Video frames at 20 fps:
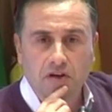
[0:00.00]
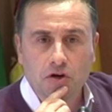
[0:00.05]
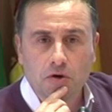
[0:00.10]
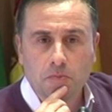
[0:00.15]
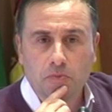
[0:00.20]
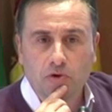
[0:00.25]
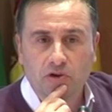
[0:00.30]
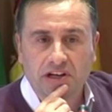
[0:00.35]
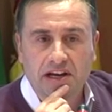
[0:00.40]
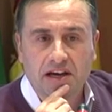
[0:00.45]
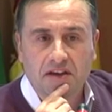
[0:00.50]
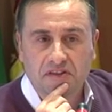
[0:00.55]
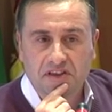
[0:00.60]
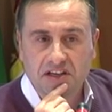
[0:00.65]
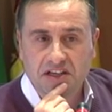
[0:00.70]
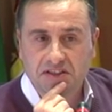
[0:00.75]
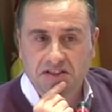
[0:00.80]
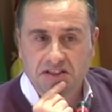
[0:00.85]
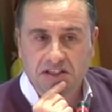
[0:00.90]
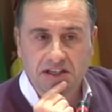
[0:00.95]

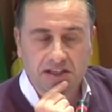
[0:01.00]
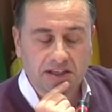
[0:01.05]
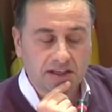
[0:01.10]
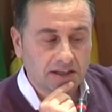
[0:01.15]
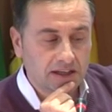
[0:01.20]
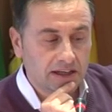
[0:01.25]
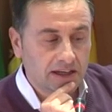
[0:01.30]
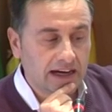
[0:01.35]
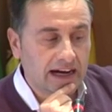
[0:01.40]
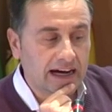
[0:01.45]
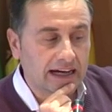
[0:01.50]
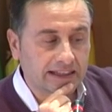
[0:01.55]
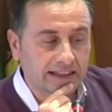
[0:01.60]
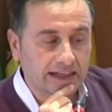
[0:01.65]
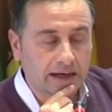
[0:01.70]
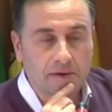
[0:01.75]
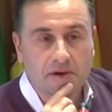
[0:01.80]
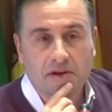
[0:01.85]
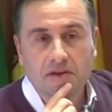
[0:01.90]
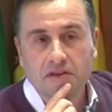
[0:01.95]
trend accepted on
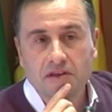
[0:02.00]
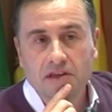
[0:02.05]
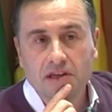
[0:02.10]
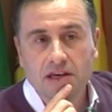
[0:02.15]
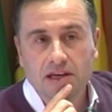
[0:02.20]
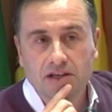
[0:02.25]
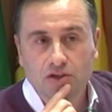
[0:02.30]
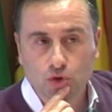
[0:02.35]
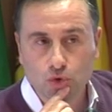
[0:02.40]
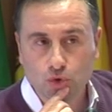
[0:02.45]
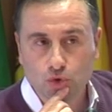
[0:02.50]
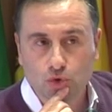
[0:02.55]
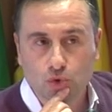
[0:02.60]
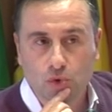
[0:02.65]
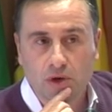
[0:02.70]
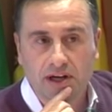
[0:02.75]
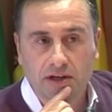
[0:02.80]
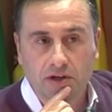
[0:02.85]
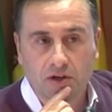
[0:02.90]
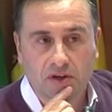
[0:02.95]
very many sites, the
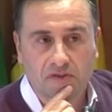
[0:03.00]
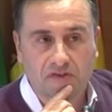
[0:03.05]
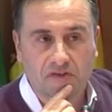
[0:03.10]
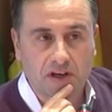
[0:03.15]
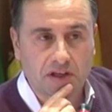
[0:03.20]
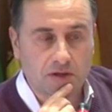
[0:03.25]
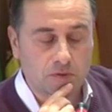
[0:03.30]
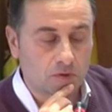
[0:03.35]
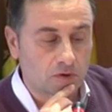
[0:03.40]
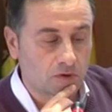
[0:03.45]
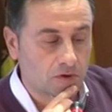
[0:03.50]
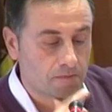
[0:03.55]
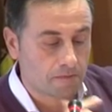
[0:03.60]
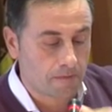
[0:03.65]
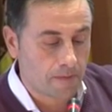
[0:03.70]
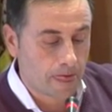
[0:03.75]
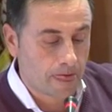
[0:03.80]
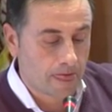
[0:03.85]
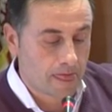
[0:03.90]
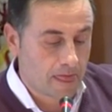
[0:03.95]
identification
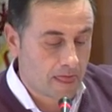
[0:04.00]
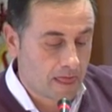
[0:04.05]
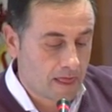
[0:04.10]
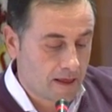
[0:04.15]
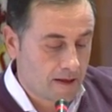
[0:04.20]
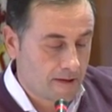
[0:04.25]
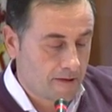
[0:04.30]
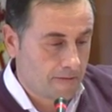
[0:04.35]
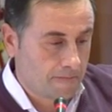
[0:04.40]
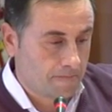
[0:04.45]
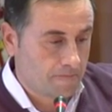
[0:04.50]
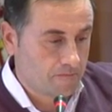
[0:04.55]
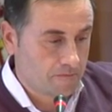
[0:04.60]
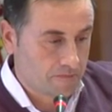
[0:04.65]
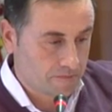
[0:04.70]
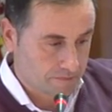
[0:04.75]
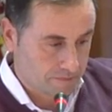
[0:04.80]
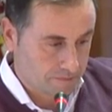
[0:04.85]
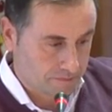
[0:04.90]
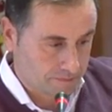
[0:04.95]
may be
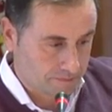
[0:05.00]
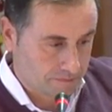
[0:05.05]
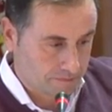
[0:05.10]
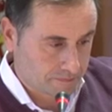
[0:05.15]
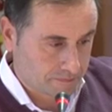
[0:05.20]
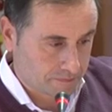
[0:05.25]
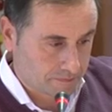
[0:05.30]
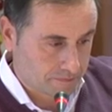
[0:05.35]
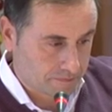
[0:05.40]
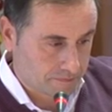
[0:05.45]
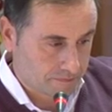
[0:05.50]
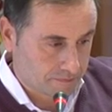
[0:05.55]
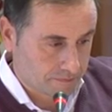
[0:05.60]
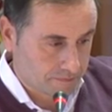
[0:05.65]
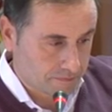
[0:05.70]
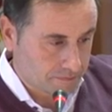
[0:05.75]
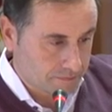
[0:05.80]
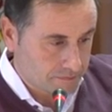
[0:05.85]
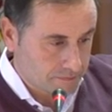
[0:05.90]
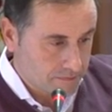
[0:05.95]

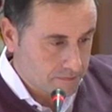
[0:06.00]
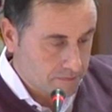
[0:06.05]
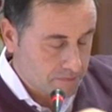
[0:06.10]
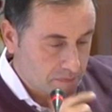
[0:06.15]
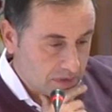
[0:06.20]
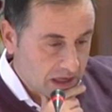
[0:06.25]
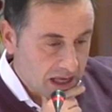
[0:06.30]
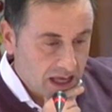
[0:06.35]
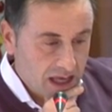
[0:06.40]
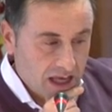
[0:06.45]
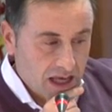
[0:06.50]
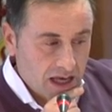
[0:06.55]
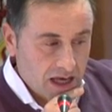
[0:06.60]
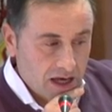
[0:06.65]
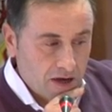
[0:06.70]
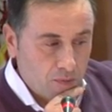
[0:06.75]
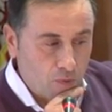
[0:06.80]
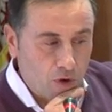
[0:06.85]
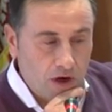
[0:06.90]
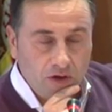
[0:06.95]
done through
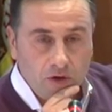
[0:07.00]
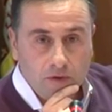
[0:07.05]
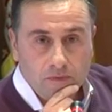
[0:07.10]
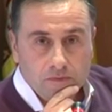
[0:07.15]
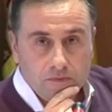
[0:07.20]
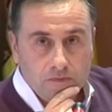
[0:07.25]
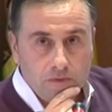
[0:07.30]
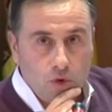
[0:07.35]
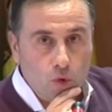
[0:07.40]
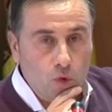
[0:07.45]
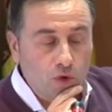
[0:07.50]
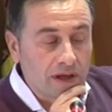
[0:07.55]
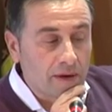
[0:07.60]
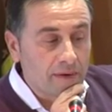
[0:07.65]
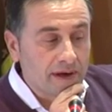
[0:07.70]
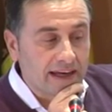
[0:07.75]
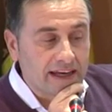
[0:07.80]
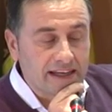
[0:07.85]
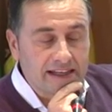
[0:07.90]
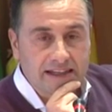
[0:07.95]
the Facebook
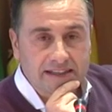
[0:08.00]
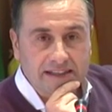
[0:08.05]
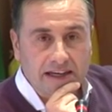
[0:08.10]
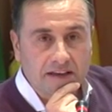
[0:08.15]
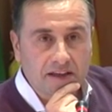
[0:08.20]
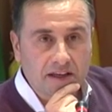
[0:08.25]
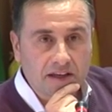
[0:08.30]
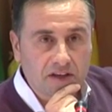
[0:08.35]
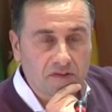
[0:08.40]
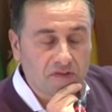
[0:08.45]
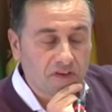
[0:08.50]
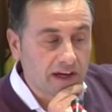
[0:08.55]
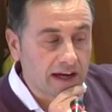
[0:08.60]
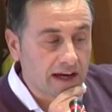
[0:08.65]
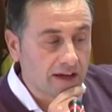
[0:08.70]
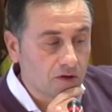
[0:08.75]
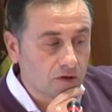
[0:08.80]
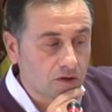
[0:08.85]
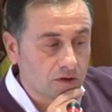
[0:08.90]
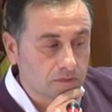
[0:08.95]

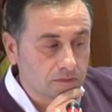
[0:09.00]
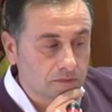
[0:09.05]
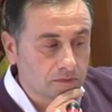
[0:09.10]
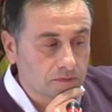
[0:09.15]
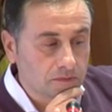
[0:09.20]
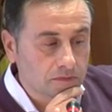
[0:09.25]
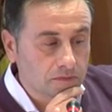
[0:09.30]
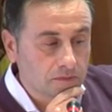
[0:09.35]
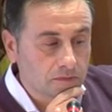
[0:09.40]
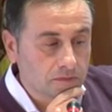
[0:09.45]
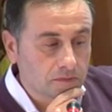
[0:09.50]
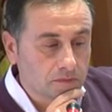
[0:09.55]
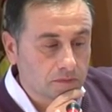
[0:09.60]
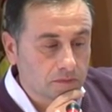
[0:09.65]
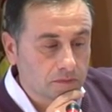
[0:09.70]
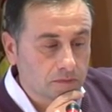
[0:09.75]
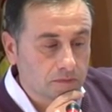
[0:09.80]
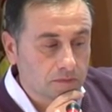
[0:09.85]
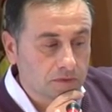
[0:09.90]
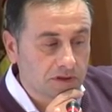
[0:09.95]
username
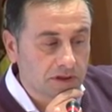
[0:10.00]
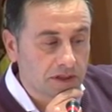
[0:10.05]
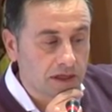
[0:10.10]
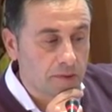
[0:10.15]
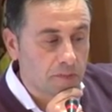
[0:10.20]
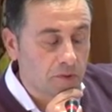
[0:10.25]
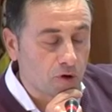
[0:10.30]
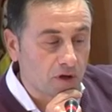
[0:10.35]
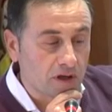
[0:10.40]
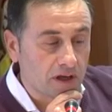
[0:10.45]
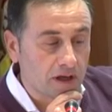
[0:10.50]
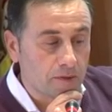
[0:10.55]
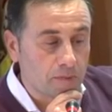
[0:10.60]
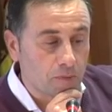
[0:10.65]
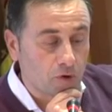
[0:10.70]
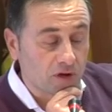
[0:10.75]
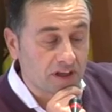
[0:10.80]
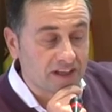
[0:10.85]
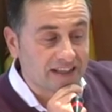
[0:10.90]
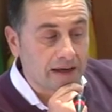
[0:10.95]
and password.
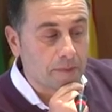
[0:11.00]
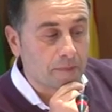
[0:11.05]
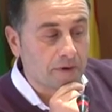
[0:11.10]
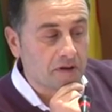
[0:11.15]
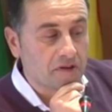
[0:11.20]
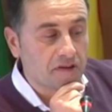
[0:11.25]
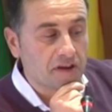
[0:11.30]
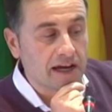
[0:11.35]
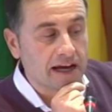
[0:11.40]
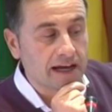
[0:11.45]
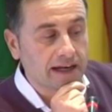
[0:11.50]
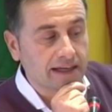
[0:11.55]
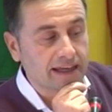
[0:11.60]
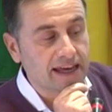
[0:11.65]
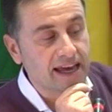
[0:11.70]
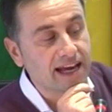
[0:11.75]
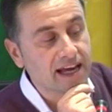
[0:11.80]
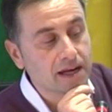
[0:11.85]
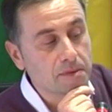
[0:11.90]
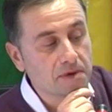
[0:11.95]
Once
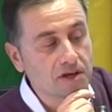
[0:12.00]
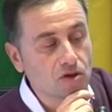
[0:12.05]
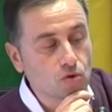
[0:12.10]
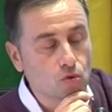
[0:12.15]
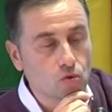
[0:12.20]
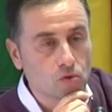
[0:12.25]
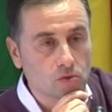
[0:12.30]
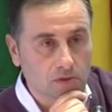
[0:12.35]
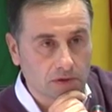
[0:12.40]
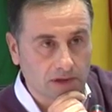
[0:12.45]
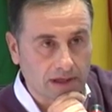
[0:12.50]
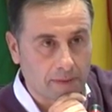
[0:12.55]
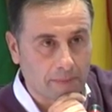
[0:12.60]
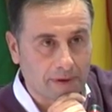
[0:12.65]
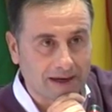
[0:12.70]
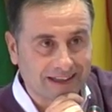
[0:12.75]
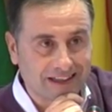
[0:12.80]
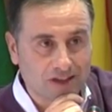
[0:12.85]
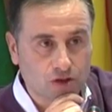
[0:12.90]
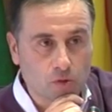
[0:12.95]
identified,
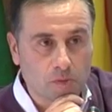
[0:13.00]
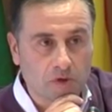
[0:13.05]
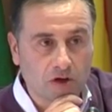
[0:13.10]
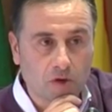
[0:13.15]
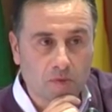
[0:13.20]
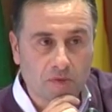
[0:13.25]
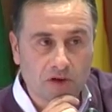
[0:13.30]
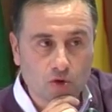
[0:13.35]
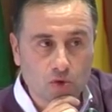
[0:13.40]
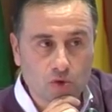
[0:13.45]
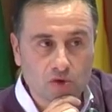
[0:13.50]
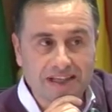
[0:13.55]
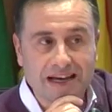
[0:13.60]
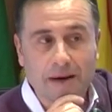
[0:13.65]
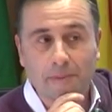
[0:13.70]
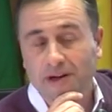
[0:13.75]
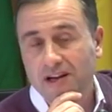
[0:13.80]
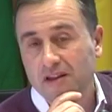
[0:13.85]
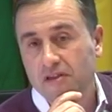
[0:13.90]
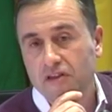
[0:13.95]
you may
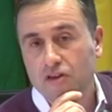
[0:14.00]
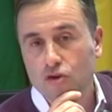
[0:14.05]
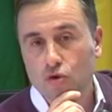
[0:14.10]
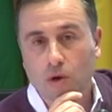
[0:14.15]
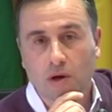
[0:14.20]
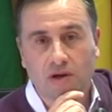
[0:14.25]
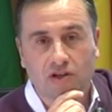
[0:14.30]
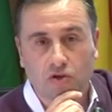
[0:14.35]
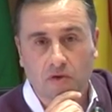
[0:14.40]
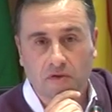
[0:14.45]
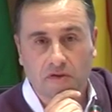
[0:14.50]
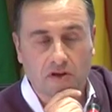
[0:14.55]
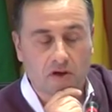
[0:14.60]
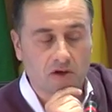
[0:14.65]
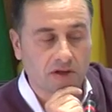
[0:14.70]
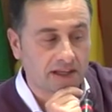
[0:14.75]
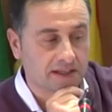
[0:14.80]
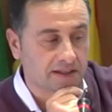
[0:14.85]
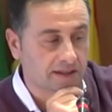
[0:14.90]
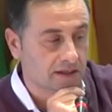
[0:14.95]
see that in
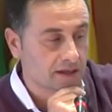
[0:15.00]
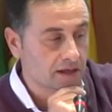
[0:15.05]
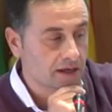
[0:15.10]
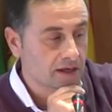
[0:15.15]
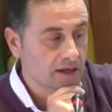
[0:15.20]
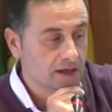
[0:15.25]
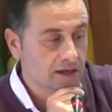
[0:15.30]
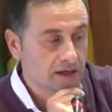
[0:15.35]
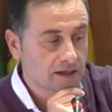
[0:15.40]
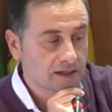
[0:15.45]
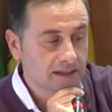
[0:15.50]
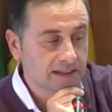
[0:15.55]
the menu